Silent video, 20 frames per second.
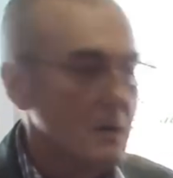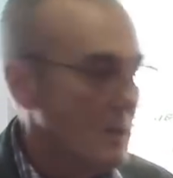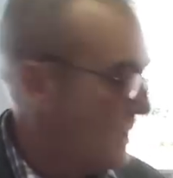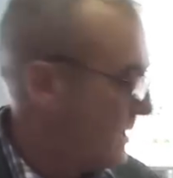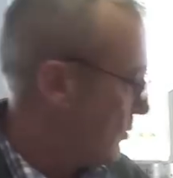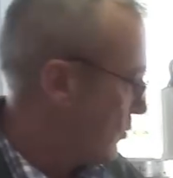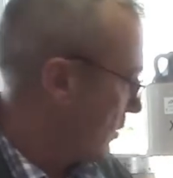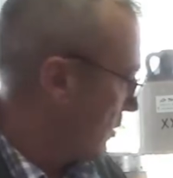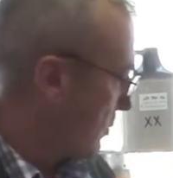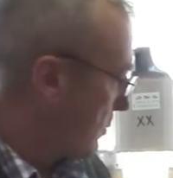
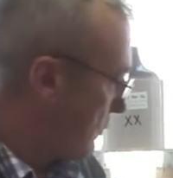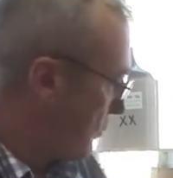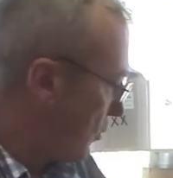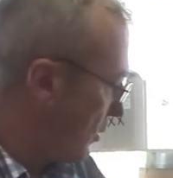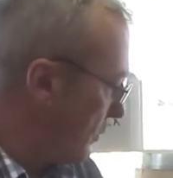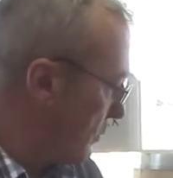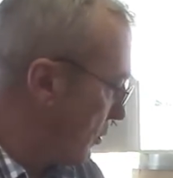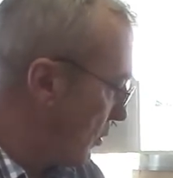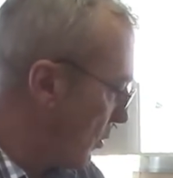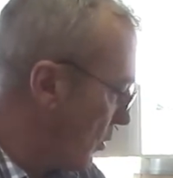
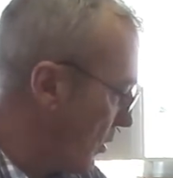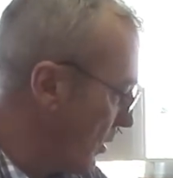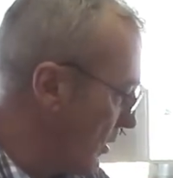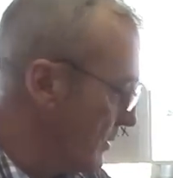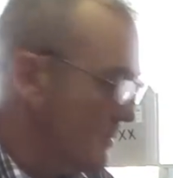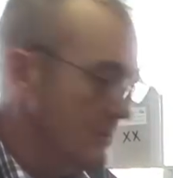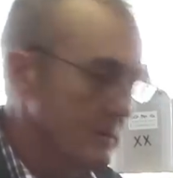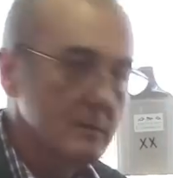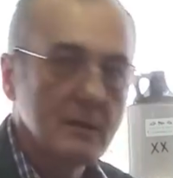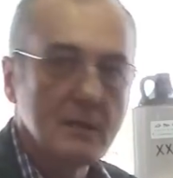we'll
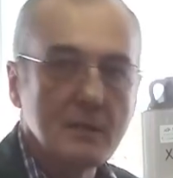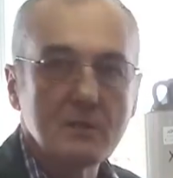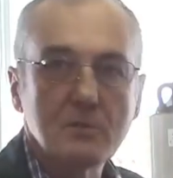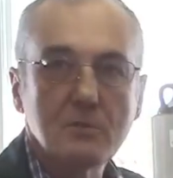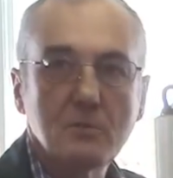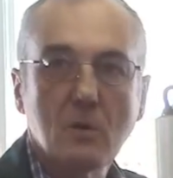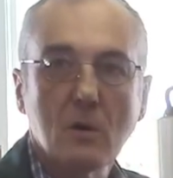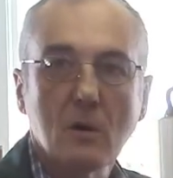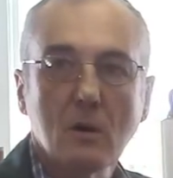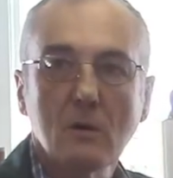pour
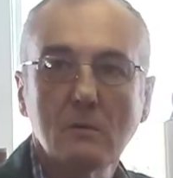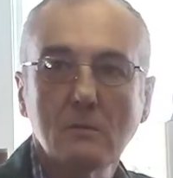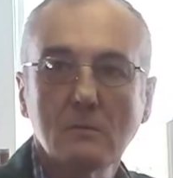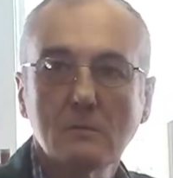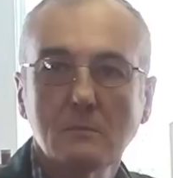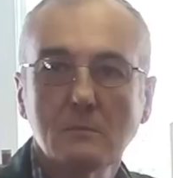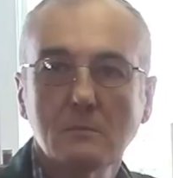into our